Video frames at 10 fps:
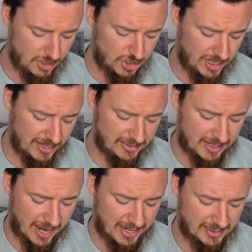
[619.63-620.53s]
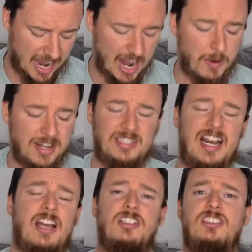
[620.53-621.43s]
Chili's, guys, and I want to
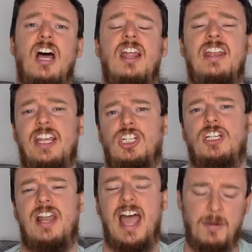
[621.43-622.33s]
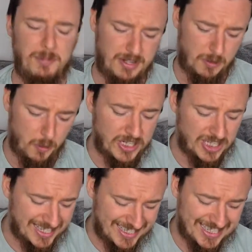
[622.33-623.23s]
see that consolidation happen,
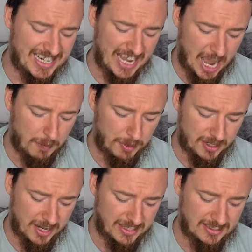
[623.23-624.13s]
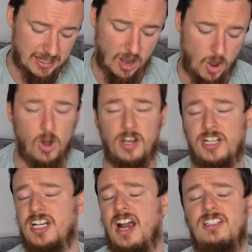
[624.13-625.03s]
which it did happen, guys. All
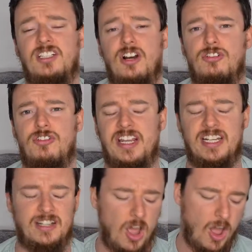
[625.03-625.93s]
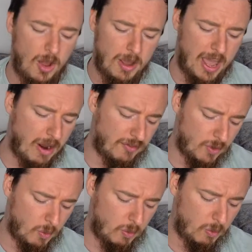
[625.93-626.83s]
the charts are green.
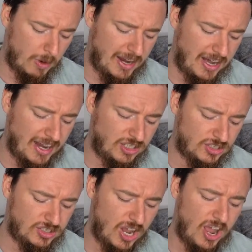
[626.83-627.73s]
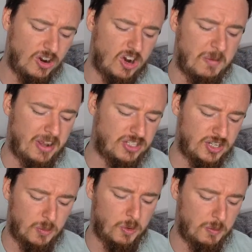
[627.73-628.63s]
However, let's just come out
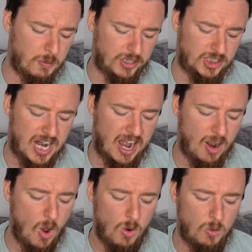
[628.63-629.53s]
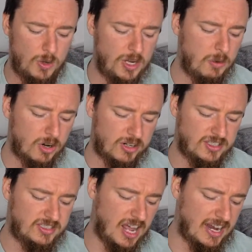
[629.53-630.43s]
to the 1-1 chart. We were
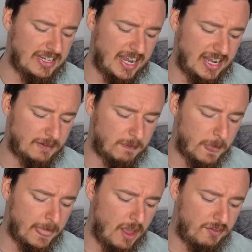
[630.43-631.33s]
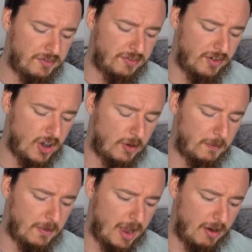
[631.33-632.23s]
consolidating
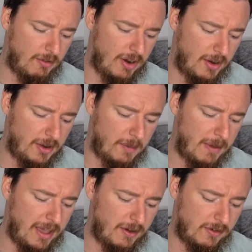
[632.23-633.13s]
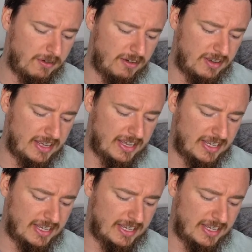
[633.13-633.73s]
from around about